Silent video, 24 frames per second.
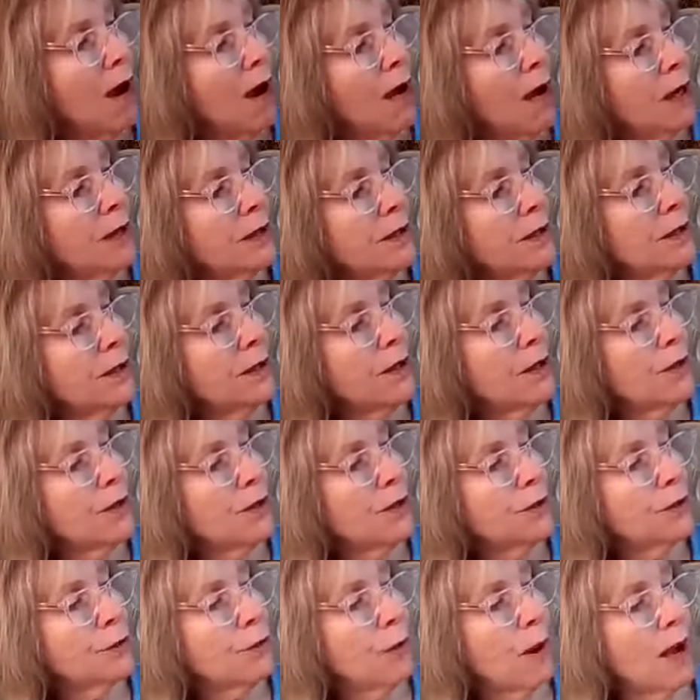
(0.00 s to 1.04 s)
on
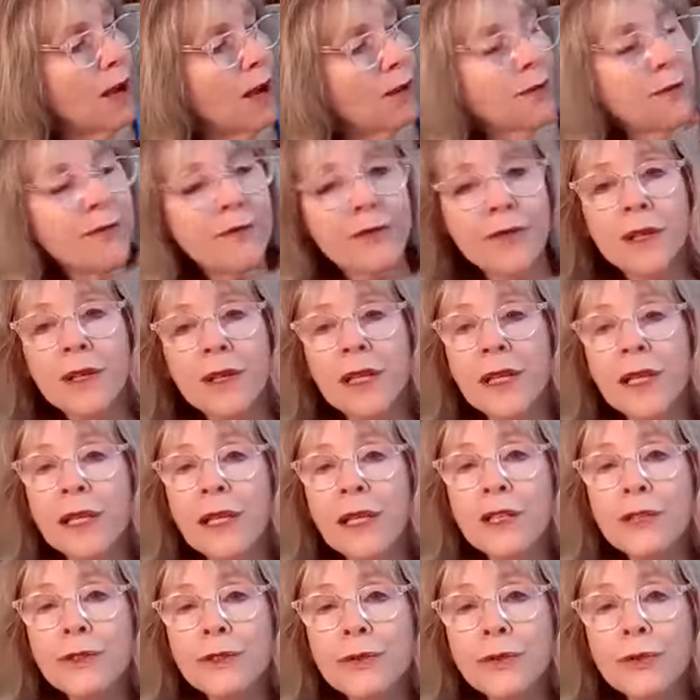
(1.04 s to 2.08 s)
the 12th
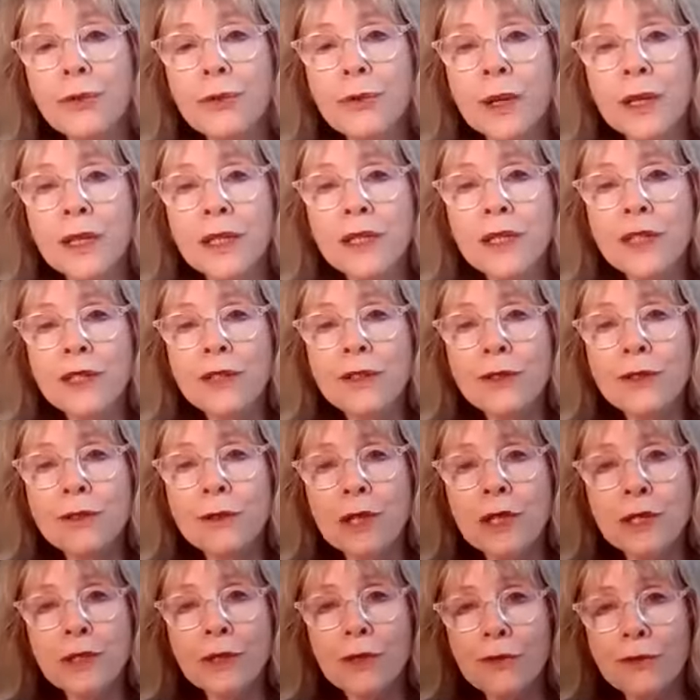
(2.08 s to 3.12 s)
in 20
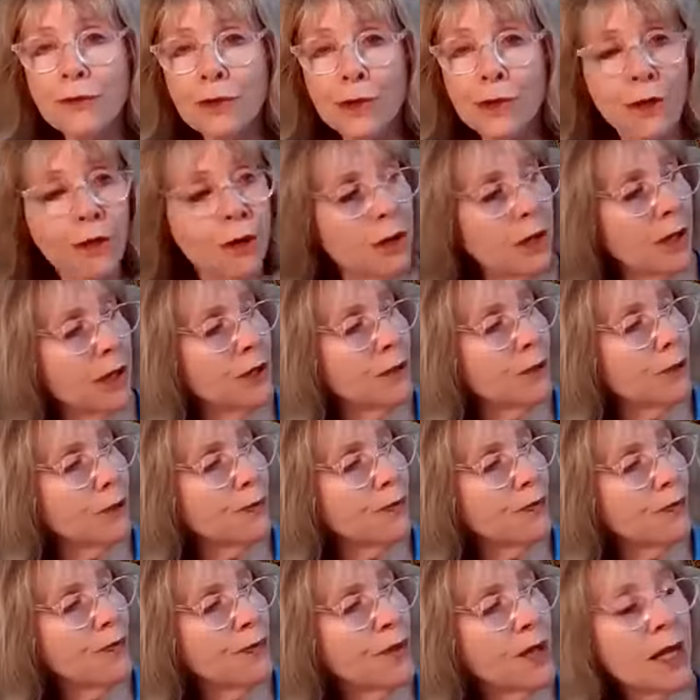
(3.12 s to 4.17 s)
degrees of Taurus
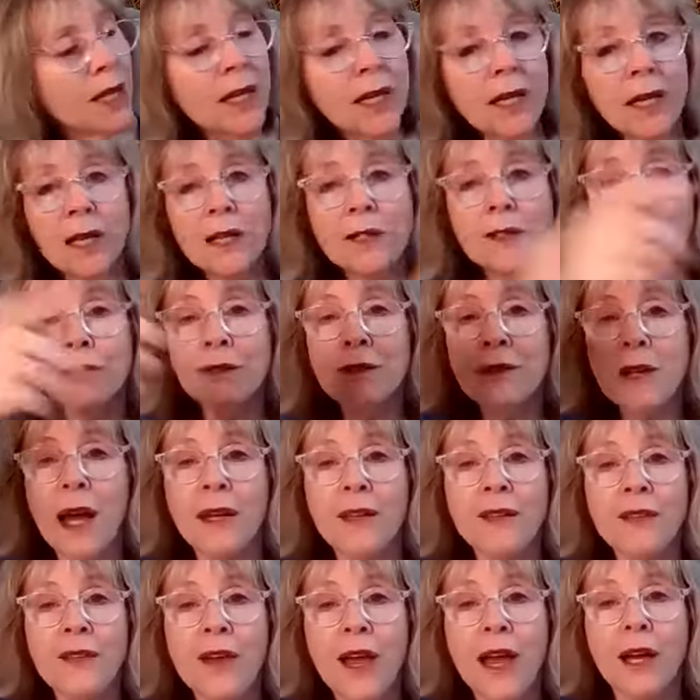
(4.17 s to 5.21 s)
in your
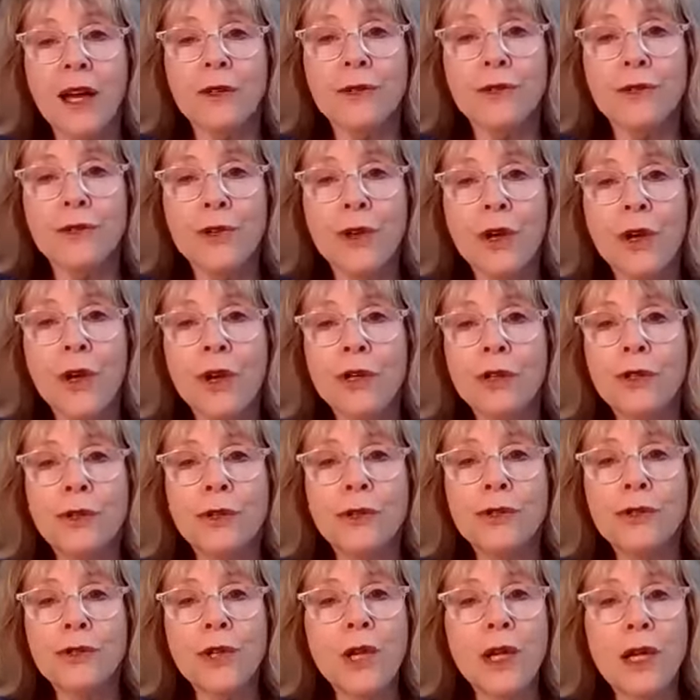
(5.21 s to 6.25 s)
ninth house.
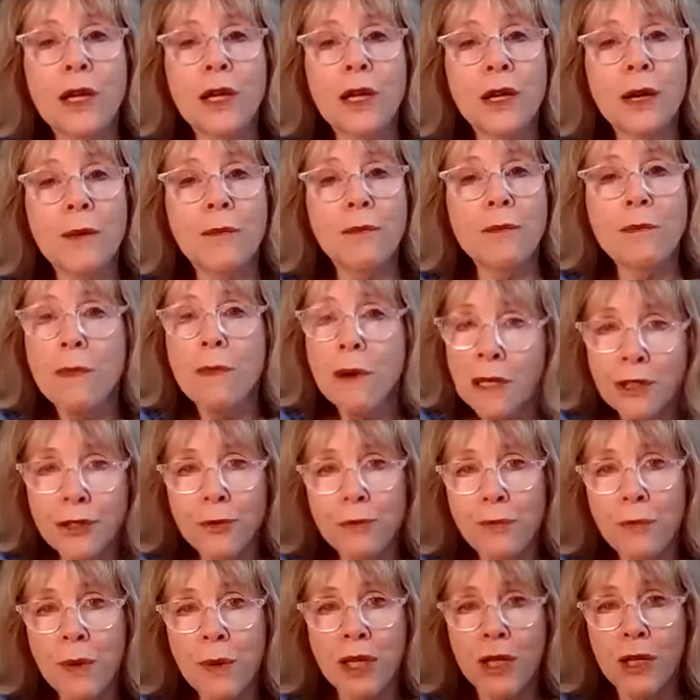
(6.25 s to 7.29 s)
You're seeing a
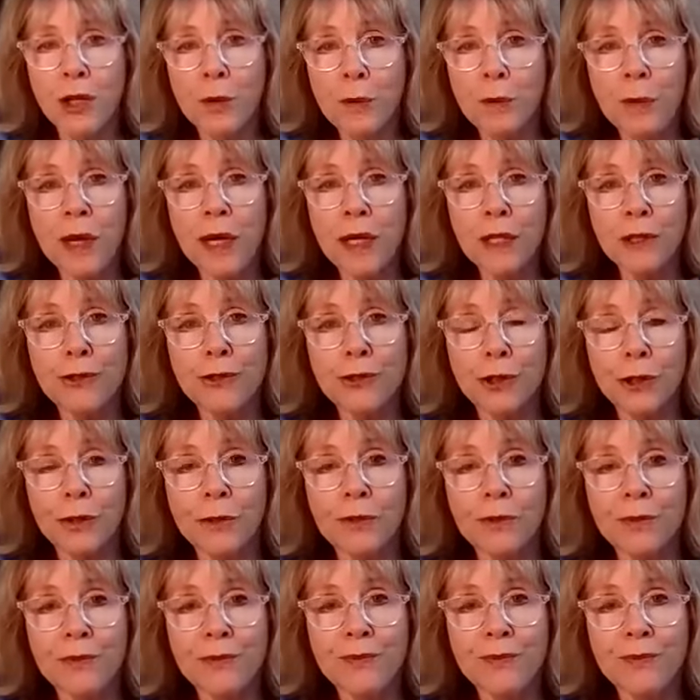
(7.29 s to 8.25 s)
much bigger picture.